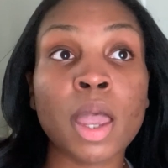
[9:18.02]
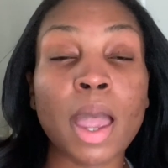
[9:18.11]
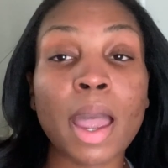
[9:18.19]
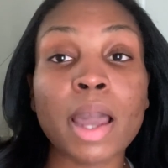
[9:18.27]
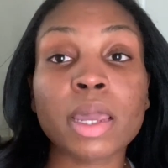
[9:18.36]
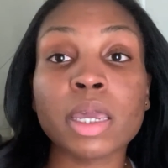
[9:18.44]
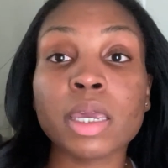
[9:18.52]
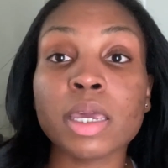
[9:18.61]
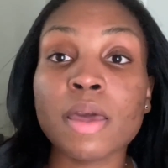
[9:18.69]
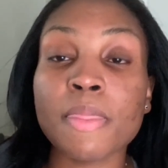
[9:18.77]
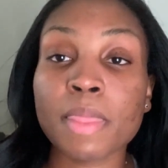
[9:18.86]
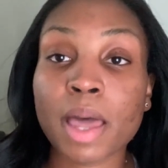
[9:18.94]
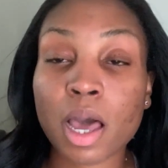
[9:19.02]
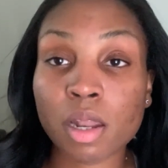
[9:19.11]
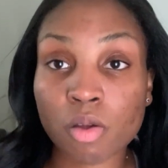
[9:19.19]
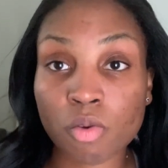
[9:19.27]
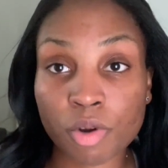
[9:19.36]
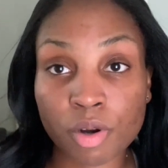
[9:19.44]
I can get Nala
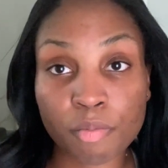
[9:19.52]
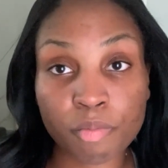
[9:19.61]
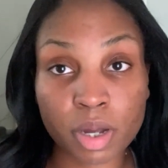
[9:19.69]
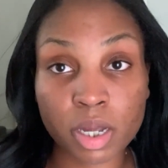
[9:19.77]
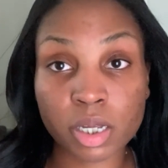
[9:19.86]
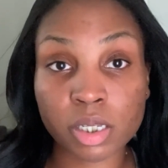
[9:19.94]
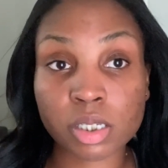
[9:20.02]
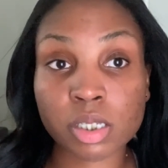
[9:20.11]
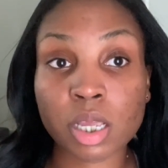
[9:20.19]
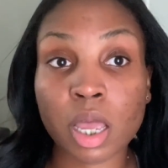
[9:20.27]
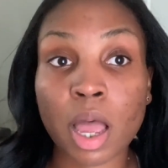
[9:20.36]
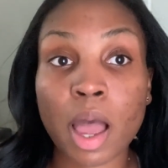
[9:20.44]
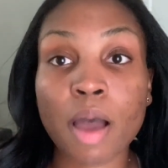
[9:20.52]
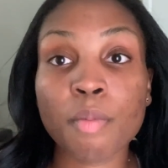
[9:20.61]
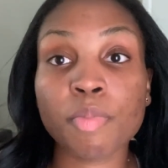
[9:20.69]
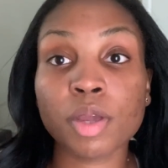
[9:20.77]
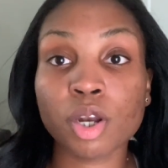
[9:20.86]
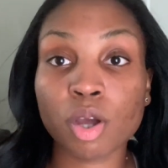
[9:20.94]
on the bus,
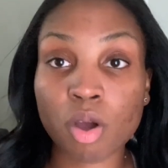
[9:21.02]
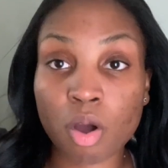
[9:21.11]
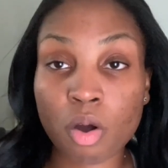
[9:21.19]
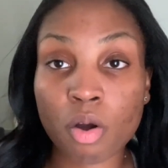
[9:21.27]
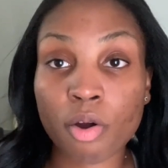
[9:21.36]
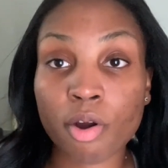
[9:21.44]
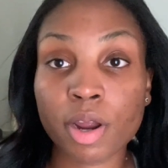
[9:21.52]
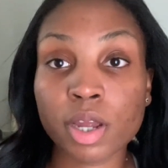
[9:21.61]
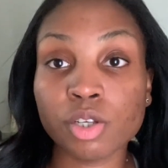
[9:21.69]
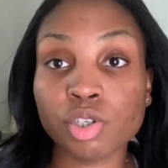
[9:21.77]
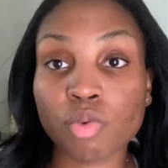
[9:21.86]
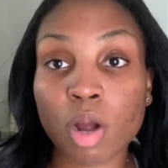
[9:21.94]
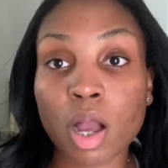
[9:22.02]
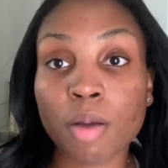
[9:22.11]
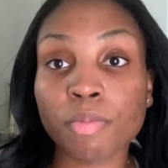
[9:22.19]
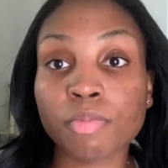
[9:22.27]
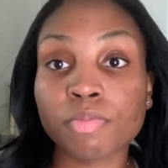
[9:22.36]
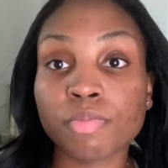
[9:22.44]
hop in the car and
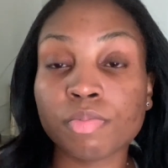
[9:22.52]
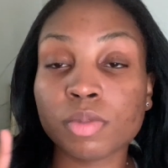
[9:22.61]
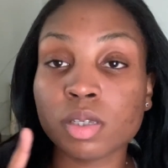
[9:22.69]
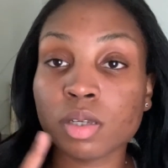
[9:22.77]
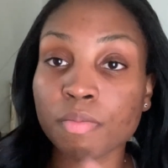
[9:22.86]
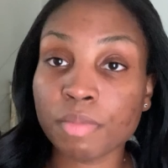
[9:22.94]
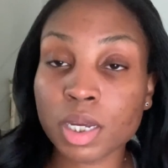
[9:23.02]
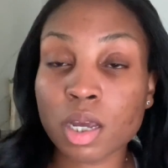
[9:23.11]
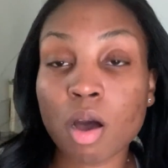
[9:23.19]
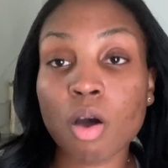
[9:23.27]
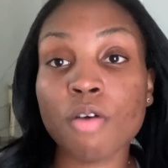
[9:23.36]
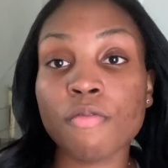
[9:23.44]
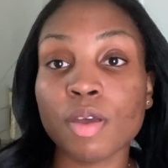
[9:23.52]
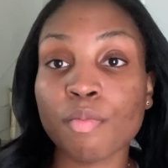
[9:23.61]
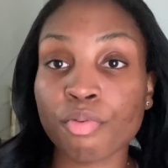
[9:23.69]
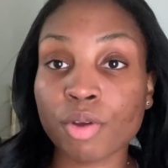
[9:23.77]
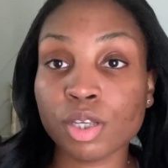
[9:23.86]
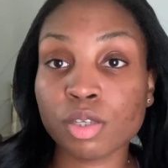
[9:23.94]
drop Tamia off at
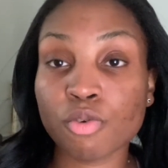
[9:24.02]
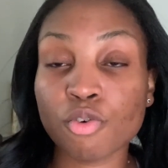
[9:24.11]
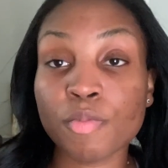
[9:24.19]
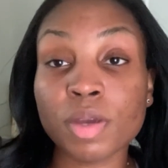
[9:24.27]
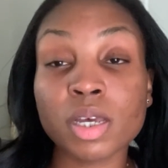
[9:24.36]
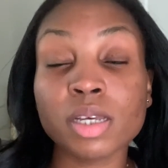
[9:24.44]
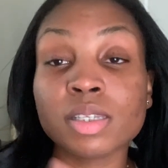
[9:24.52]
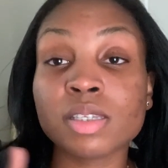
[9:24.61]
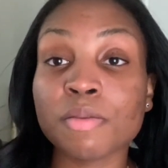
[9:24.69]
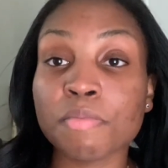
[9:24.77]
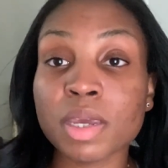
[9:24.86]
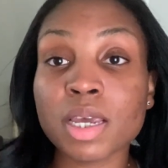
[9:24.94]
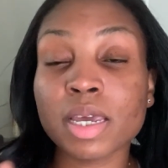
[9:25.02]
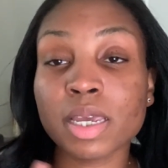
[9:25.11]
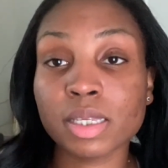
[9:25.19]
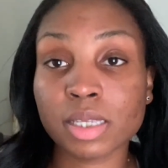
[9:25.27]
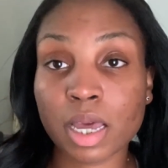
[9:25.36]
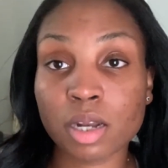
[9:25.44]
preschool because Tamia
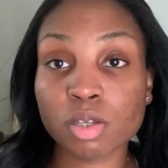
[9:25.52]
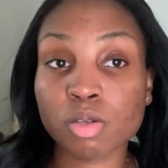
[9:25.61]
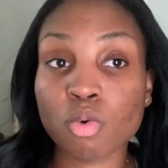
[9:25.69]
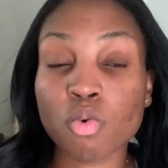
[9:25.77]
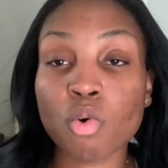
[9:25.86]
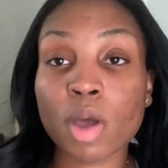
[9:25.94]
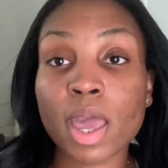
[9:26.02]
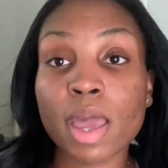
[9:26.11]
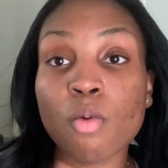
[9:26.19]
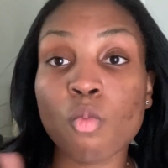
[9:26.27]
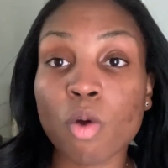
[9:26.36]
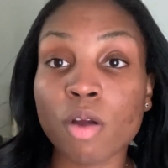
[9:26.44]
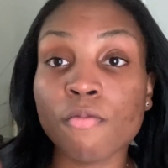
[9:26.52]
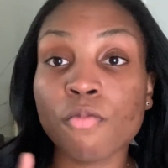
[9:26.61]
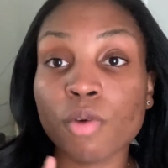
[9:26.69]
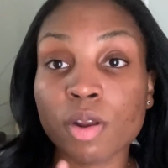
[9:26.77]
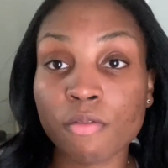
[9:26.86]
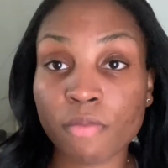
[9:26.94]
gets out of school at
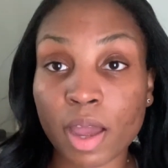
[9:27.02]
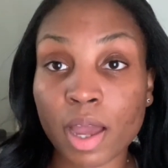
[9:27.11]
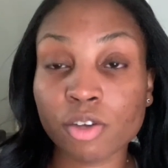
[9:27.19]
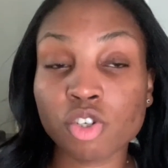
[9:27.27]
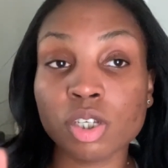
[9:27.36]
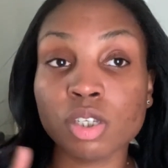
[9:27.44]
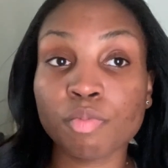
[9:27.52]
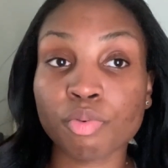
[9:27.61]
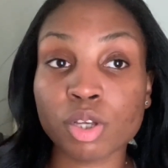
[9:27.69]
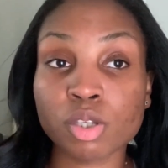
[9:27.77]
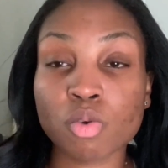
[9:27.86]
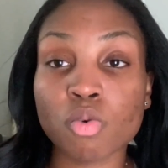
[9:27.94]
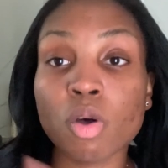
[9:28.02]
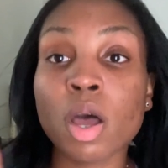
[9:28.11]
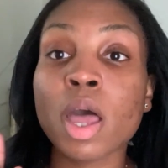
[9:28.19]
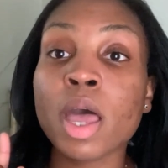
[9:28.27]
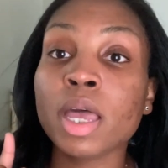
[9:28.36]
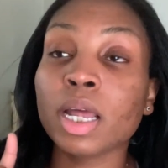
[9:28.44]
1.45. She's in preschool.
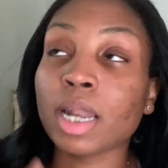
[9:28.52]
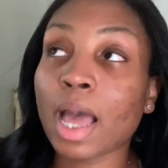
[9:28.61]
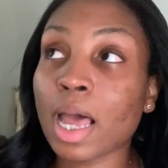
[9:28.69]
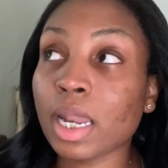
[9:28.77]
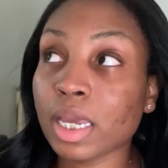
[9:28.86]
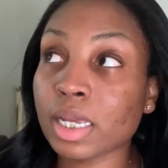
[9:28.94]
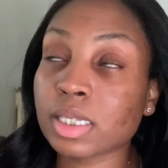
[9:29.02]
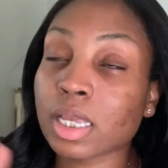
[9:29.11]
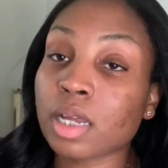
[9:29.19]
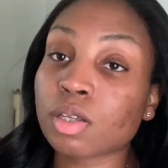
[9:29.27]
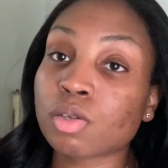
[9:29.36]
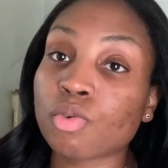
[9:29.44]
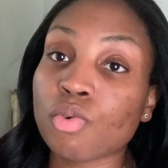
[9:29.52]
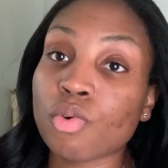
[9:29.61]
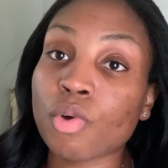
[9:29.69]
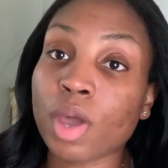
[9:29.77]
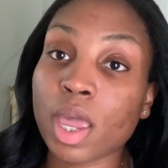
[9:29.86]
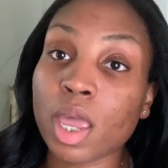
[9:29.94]
Nala gets out of
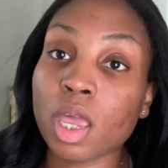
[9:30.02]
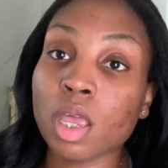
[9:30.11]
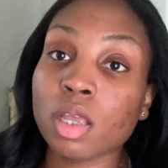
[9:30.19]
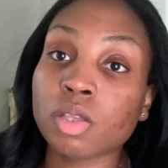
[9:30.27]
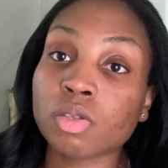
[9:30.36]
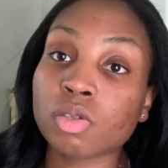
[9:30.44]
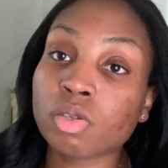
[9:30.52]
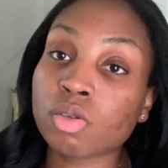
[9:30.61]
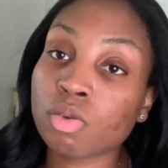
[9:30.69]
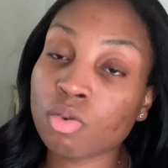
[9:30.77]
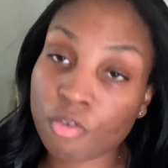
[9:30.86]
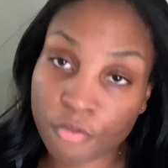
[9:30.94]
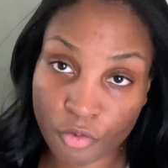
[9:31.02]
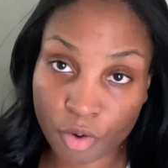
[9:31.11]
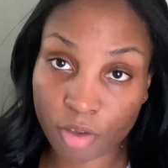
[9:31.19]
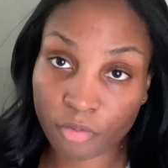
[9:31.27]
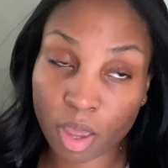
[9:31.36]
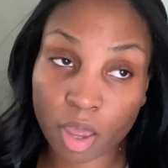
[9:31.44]
school at
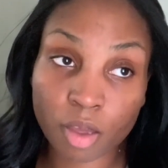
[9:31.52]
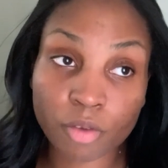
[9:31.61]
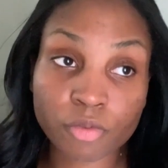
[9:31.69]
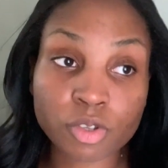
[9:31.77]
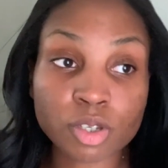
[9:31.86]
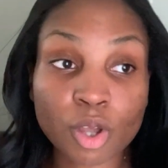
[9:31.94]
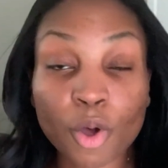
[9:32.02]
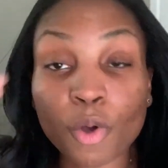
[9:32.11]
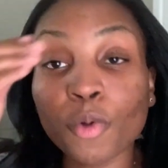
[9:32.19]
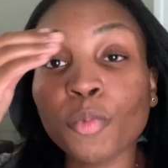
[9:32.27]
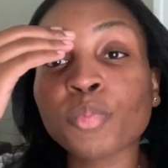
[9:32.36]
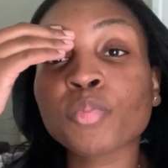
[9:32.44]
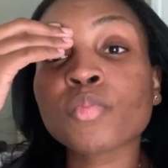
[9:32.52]
2.45. So